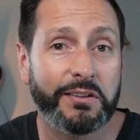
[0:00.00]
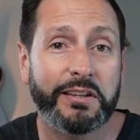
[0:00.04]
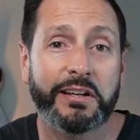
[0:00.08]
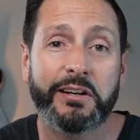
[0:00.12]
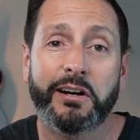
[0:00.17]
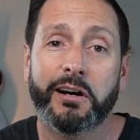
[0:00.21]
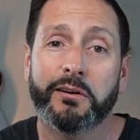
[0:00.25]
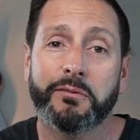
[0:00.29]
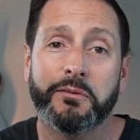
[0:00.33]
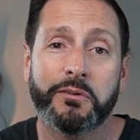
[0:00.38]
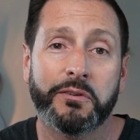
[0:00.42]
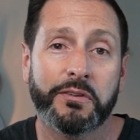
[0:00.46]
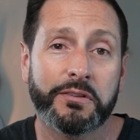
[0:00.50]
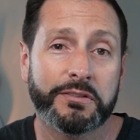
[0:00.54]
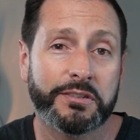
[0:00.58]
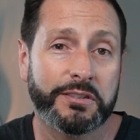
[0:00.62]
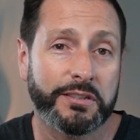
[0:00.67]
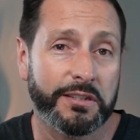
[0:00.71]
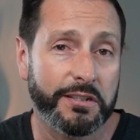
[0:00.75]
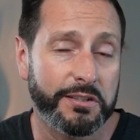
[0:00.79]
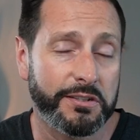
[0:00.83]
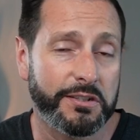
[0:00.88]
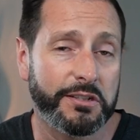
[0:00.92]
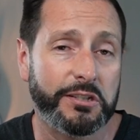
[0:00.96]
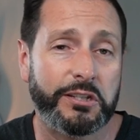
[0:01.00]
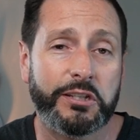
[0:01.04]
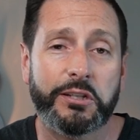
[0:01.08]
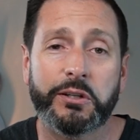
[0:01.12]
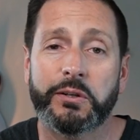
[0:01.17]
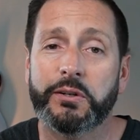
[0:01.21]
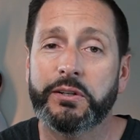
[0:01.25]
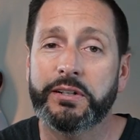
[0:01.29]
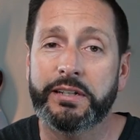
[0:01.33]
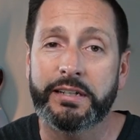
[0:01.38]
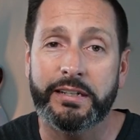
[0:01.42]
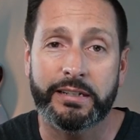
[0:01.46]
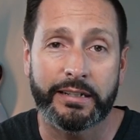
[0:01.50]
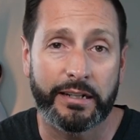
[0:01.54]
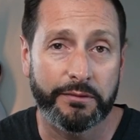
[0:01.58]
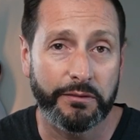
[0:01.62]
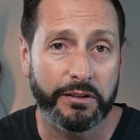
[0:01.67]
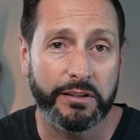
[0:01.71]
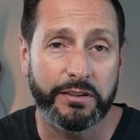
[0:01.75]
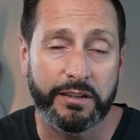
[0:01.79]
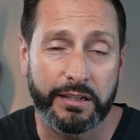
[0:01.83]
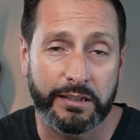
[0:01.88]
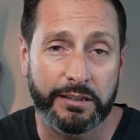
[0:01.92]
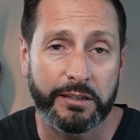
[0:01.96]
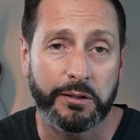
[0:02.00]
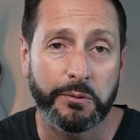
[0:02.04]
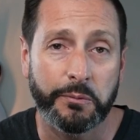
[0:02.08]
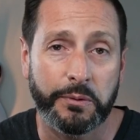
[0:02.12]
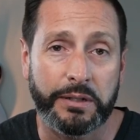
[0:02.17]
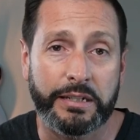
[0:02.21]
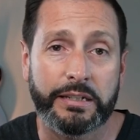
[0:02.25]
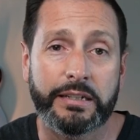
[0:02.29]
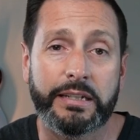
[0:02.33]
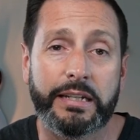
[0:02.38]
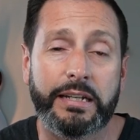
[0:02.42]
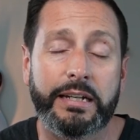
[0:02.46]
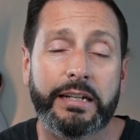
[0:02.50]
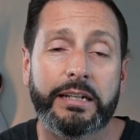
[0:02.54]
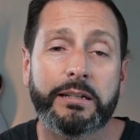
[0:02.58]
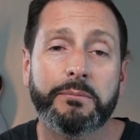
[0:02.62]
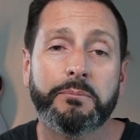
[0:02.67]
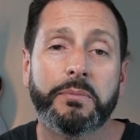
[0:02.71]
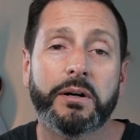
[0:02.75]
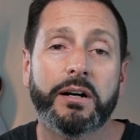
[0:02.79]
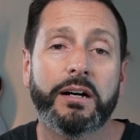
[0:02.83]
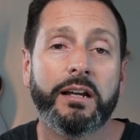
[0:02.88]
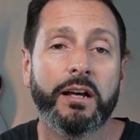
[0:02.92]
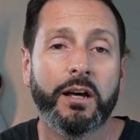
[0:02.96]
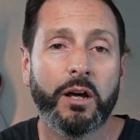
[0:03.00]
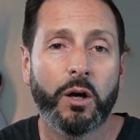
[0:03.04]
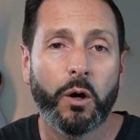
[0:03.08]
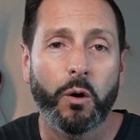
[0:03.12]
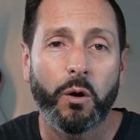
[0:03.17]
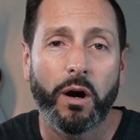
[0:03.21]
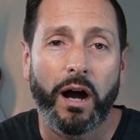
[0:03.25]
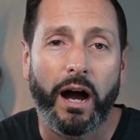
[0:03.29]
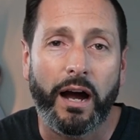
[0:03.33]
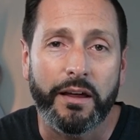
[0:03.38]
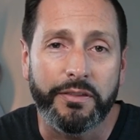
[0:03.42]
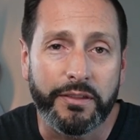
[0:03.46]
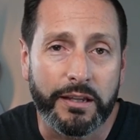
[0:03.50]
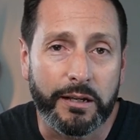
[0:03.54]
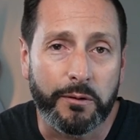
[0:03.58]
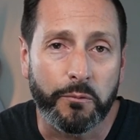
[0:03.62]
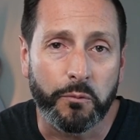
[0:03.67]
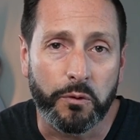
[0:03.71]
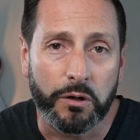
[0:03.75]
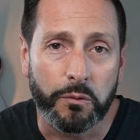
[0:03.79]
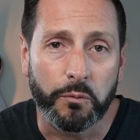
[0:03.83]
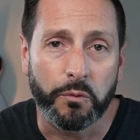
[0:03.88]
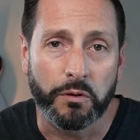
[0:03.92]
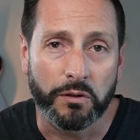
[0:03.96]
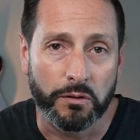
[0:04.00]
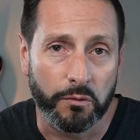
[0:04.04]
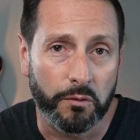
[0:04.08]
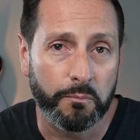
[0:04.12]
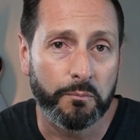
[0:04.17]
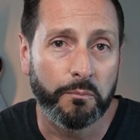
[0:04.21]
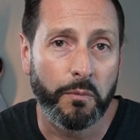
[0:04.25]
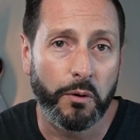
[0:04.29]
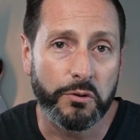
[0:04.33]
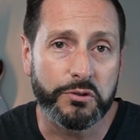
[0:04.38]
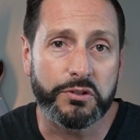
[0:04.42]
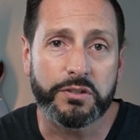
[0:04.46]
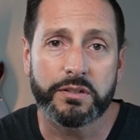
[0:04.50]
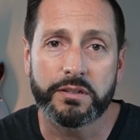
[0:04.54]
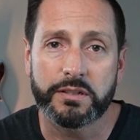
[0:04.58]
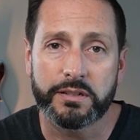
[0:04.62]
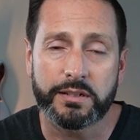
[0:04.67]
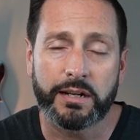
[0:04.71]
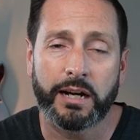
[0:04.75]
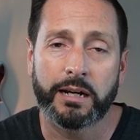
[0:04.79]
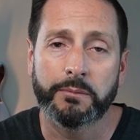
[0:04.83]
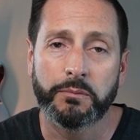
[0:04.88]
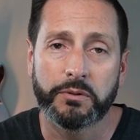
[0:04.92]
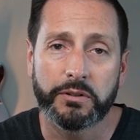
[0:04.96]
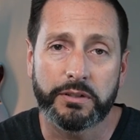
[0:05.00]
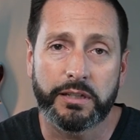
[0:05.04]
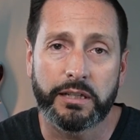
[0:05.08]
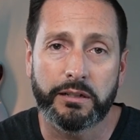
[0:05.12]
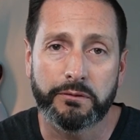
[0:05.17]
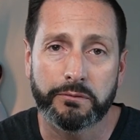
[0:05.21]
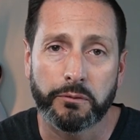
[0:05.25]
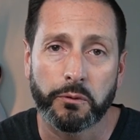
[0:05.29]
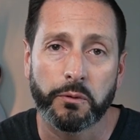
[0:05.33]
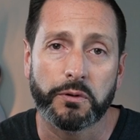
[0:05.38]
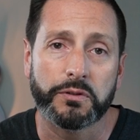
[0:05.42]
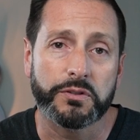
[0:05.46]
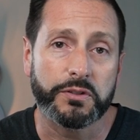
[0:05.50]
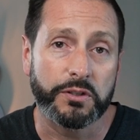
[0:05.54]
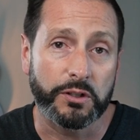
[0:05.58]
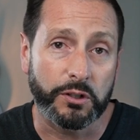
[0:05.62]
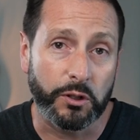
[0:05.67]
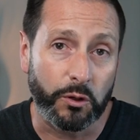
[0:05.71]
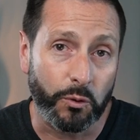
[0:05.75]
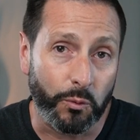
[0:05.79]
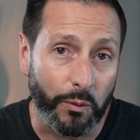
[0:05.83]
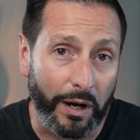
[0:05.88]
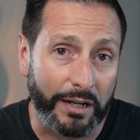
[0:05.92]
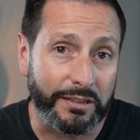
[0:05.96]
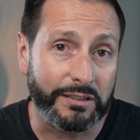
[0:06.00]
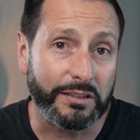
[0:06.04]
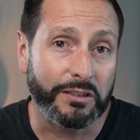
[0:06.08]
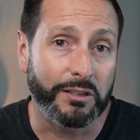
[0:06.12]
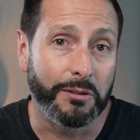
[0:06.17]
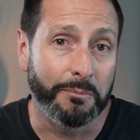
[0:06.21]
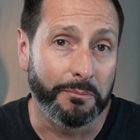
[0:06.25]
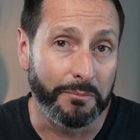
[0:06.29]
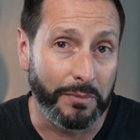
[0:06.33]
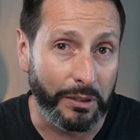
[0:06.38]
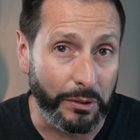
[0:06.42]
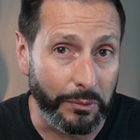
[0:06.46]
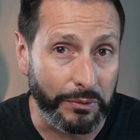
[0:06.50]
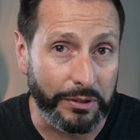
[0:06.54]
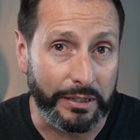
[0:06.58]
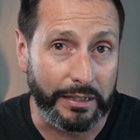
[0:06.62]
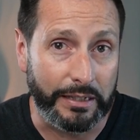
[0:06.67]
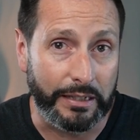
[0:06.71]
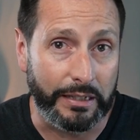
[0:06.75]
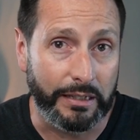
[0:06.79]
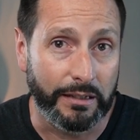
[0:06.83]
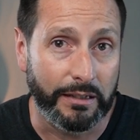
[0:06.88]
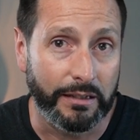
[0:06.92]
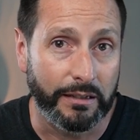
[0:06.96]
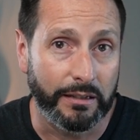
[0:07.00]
They offer us the security and everything that we need. But I think what we're most of the time looking for is the correct community.